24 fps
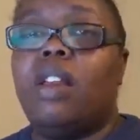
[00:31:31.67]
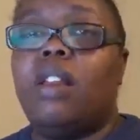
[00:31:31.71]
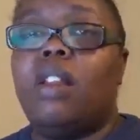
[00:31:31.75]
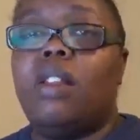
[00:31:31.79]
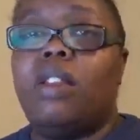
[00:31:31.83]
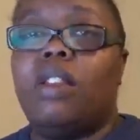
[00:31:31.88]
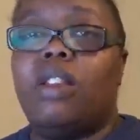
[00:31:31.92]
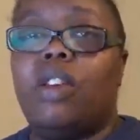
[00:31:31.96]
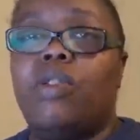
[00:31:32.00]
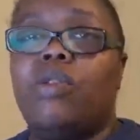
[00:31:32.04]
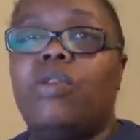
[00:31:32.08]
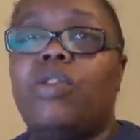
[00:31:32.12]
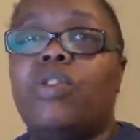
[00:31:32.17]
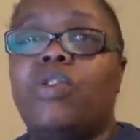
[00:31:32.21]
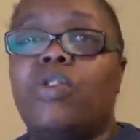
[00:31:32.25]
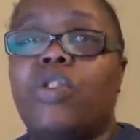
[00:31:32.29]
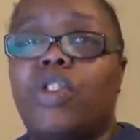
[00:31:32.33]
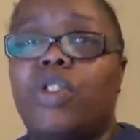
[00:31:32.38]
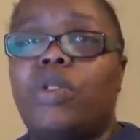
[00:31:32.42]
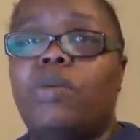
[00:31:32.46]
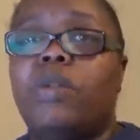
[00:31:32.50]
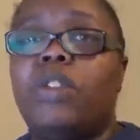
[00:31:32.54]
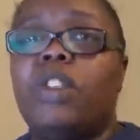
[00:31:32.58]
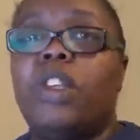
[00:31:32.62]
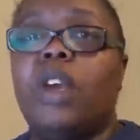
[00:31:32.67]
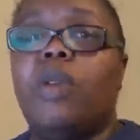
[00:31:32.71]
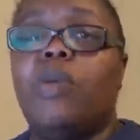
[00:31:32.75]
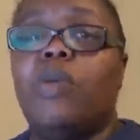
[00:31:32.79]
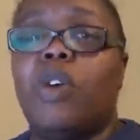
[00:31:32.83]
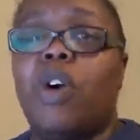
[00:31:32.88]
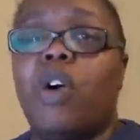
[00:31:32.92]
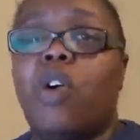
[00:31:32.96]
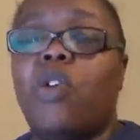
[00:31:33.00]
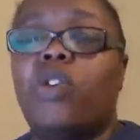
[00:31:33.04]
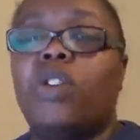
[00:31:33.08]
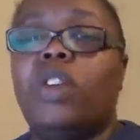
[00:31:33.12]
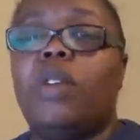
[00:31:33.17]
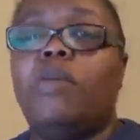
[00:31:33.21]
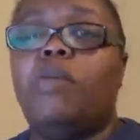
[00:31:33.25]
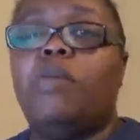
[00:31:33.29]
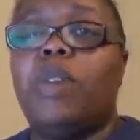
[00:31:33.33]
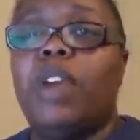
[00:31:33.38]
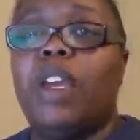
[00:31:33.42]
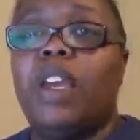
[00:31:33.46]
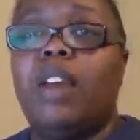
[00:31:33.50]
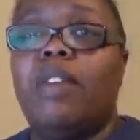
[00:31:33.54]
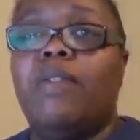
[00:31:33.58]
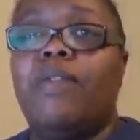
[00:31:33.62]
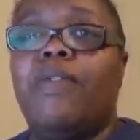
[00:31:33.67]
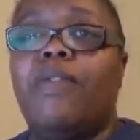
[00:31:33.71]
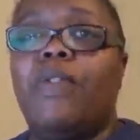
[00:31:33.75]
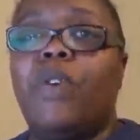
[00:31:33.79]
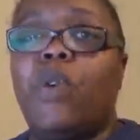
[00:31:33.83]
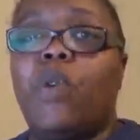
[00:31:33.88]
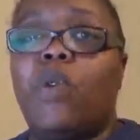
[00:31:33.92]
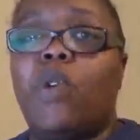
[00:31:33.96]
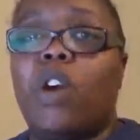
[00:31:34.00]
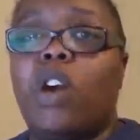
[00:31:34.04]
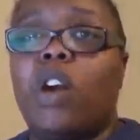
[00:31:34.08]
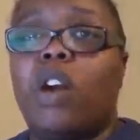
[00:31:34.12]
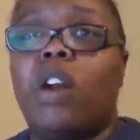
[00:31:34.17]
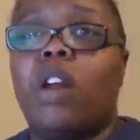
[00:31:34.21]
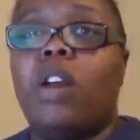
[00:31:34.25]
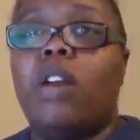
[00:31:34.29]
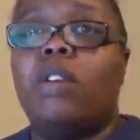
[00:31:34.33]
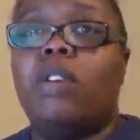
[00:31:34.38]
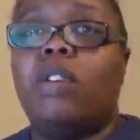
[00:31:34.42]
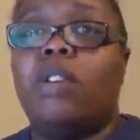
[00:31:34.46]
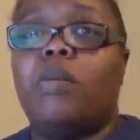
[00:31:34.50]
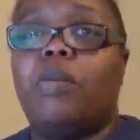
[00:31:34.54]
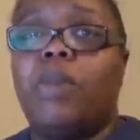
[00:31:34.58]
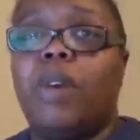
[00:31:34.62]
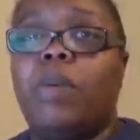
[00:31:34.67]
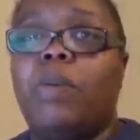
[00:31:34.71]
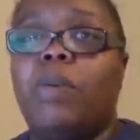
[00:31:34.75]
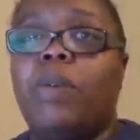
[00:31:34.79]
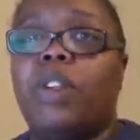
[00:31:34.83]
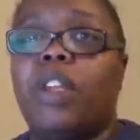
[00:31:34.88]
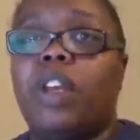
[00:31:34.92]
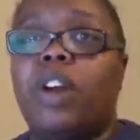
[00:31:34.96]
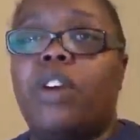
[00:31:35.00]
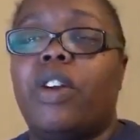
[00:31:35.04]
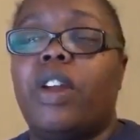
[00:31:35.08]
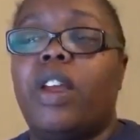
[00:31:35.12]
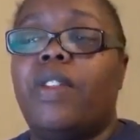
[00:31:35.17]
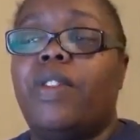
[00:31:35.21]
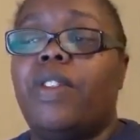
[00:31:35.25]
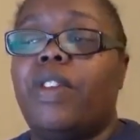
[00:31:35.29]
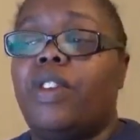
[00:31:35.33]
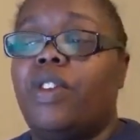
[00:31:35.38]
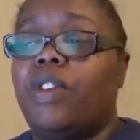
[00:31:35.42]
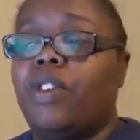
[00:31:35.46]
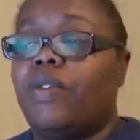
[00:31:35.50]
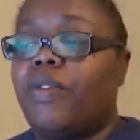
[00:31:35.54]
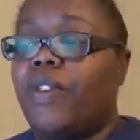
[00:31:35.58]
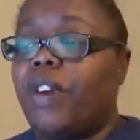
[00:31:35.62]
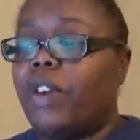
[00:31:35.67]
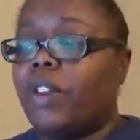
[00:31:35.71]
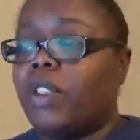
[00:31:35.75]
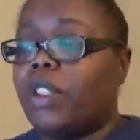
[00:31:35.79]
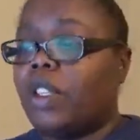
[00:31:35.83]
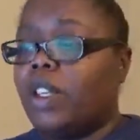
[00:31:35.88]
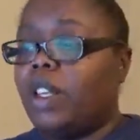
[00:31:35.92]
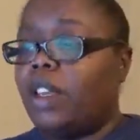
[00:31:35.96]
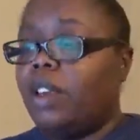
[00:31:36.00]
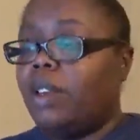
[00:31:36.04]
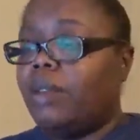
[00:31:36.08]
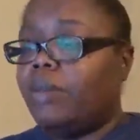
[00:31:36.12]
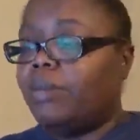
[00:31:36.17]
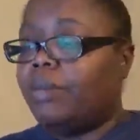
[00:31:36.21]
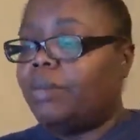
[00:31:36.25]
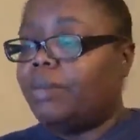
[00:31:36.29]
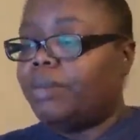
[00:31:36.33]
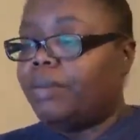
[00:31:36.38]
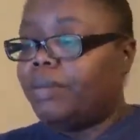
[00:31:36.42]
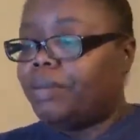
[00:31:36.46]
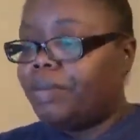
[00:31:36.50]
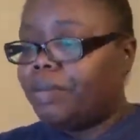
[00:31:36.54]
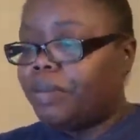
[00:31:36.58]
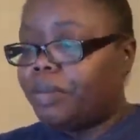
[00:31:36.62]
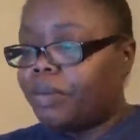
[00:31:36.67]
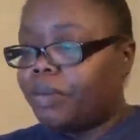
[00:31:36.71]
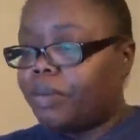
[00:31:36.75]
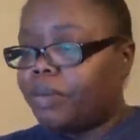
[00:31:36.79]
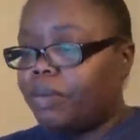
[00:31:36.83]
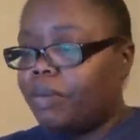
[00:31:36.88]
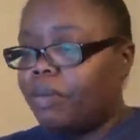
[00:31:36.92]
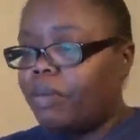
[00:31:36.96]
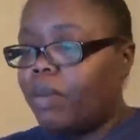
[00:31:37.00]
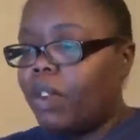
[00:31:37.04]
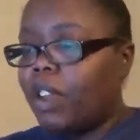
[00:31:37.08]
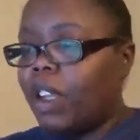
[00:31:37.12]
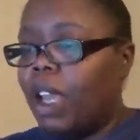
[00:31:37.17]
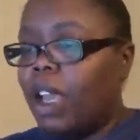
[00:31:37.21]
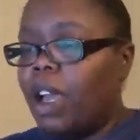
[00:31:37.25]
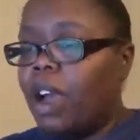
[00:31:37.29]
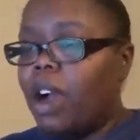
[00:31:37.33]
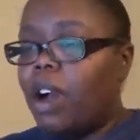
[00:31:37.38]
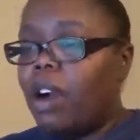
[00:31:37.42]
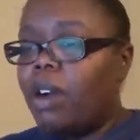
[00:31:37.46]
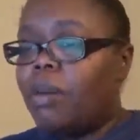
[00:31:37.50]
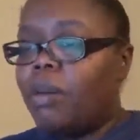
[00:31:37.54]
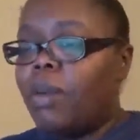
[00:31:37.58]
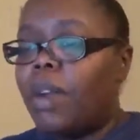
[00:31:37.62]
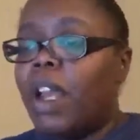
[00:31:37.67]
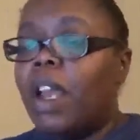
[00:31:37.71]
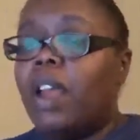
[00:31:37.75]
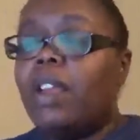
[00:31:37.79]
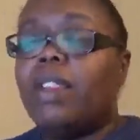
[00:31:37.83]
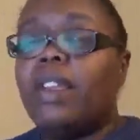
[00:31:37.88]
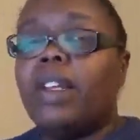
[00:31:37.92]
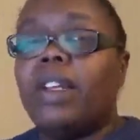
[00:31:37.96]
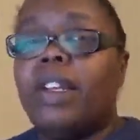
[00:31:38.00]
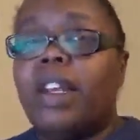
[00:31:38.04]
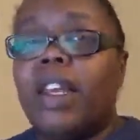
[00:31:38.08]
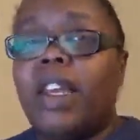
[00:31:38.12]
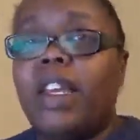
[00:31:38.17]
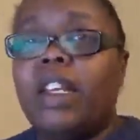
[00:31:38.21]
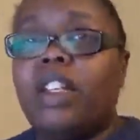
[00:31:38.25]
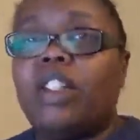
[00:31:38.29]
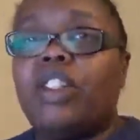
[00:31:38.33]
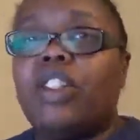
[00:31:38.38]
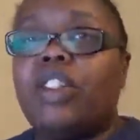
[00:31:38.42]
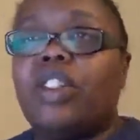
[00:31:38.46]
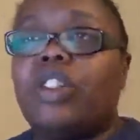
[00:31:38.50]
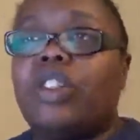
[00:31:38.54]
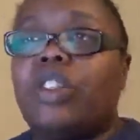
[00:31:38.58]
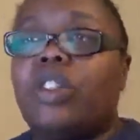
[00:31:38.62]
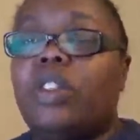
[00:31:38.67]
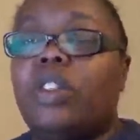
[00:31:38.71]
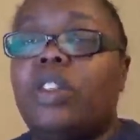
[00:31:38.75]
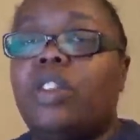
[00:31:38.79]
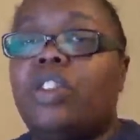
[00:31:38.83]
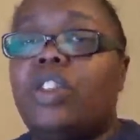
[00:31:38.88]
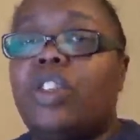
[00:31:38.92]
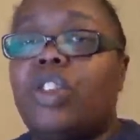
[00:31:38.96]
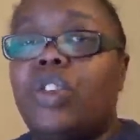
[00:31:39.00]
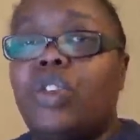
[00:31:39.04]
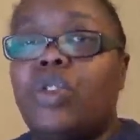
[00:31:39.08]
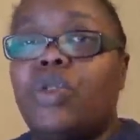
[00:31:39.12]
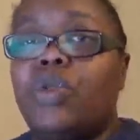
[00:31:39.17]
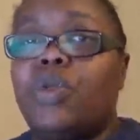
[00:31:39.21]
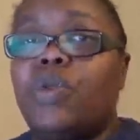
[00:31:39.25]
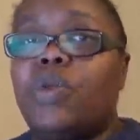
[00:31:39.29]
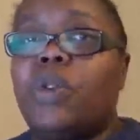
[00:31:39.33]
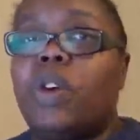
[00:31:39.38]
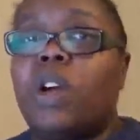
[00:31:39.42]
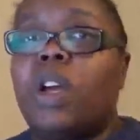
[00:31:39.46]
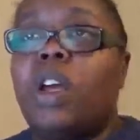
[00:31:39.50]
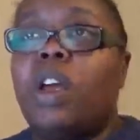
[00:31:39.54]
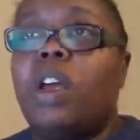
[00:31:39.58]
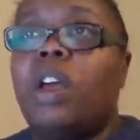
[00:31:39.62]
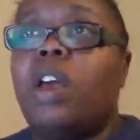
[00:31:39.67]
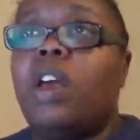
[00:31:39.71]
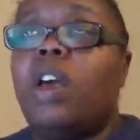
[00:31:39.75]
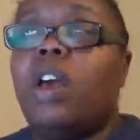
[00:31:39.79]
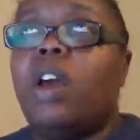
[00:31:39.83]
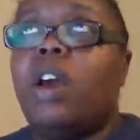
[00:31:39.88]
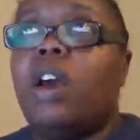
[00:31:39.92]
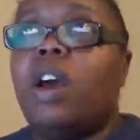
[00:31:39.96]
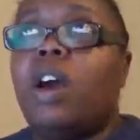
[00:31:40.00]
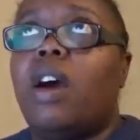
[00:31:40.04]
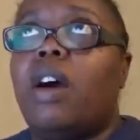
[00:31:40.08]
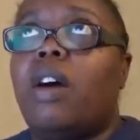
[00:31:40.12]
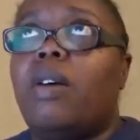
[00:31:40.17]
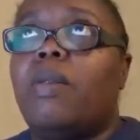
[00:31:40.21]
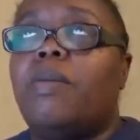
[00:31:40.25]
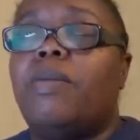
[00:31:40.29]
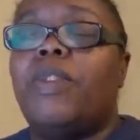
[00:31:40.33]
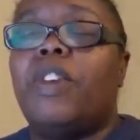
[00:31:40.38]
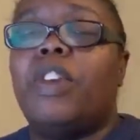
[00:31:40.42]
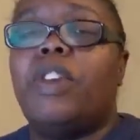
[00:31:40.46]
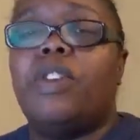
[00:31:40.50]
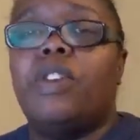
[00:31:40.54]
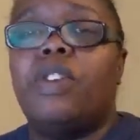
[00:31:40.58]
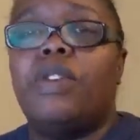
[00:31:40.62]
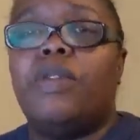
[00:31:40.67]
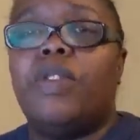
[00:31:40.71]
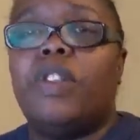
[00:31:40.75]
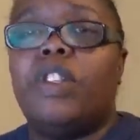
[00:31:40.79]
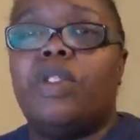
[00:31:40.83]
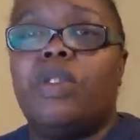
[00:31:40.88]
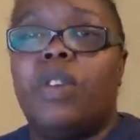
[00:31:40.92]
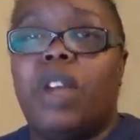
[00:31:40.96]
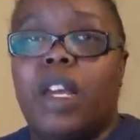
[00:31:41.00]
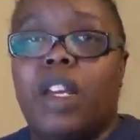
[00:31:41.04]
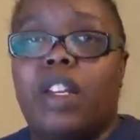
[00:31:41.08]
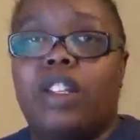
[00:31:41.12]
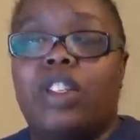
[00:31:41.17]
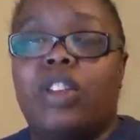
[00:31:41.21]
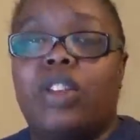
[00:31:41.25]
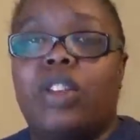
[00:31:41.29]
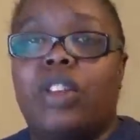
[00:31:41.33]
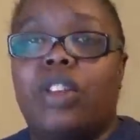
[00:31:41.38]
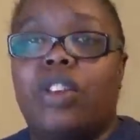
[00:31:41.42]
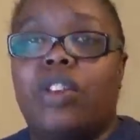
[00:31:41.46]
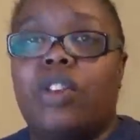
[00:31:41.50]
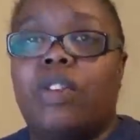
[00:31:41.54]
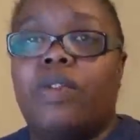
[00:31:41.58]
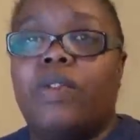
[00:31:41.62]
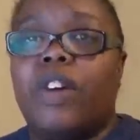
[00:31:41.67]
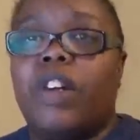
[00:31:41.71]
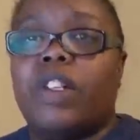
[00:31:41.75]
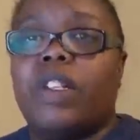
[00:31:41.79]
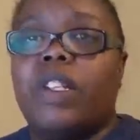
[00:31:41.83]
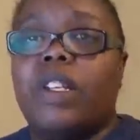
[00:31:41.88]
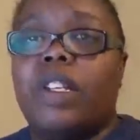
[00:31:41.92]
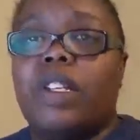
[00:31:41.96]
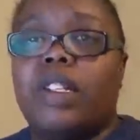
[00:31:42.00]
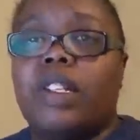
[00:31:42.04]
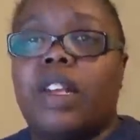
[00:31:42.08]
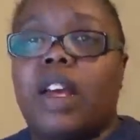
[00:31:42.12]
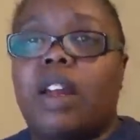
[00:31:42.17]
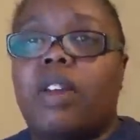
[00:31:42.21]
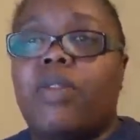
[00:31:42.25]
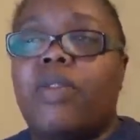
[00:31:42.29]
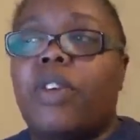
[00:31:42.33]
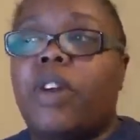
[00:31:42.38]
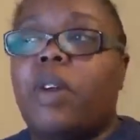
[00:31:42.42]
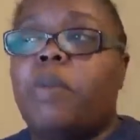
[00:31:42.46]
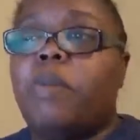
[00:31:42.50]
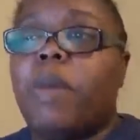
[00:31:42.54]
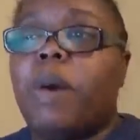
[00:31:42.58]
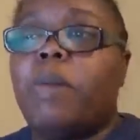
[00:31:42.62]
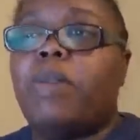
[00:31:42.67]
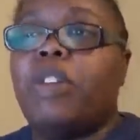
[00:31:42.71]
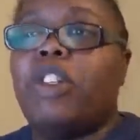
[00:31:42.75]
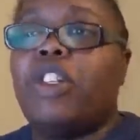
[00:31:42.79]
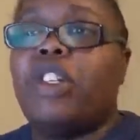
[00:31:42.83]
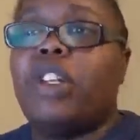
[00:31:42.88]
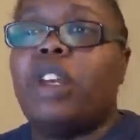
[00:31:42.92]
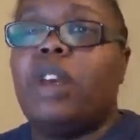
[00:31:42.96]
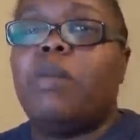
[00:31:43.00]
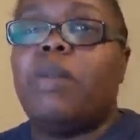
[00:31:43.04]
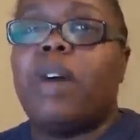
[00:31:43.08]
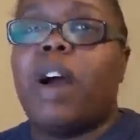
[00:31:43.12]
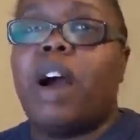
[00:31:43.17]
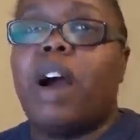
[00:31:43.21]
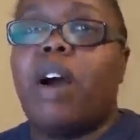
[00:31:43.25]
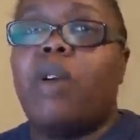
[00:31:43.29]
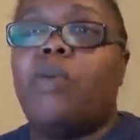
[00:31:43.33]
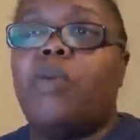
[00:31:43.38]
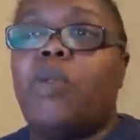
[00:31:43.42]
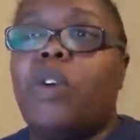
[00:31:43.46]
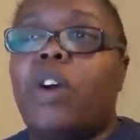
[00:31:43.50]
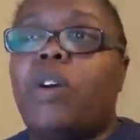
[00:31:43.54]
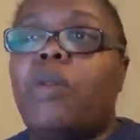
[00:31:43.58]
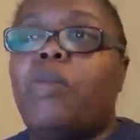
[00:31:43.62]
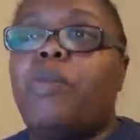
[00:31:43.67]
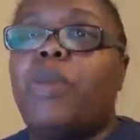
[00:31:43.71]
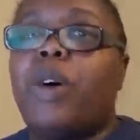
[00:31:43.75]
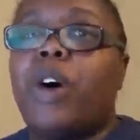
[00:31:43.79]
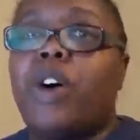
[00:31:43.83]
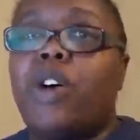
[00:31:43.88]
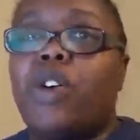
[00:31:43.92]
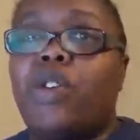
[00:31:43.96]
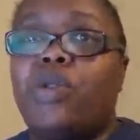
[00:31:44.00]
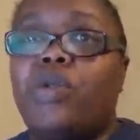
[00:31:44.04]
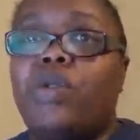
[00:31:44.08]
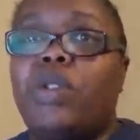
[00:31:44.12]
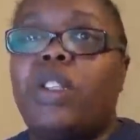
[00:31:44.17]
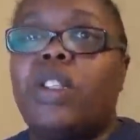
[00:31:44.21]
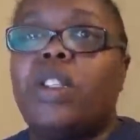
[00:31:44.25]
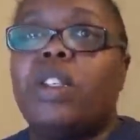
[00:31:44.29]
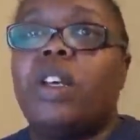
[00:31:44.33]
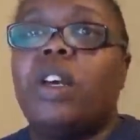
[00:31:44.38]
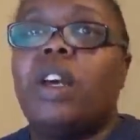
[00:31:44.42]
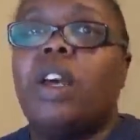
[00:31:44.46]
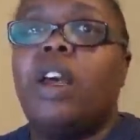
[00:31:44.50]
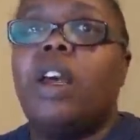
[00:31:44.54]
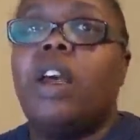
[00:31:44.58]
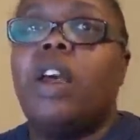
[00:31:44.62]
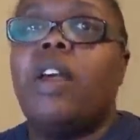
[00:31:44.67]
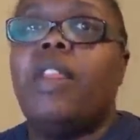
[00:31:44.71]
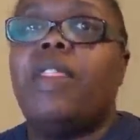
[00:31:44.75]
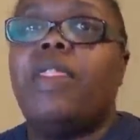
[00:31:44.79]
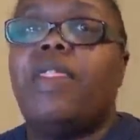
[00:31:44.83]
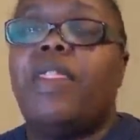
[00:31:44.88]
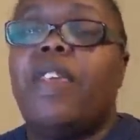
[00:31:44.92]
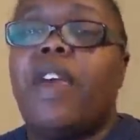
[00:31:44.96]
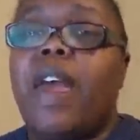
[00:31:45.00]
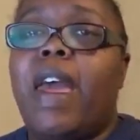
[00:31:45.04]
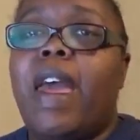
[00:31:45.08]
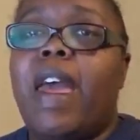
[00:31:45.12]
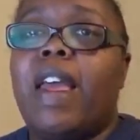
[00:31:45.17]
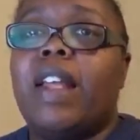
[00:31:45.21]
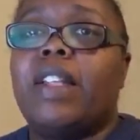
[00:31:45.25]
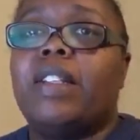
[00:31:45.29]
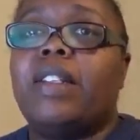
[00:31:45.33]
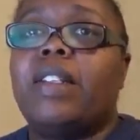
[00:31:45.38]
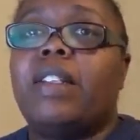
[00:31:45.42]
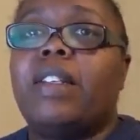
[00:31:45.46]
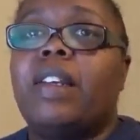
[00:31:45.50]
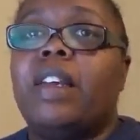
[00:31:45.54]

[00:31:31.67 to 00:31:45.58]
those groups. It will only be for the people that are in the university. The link to to get into the university, to sign up for the membership, I will post that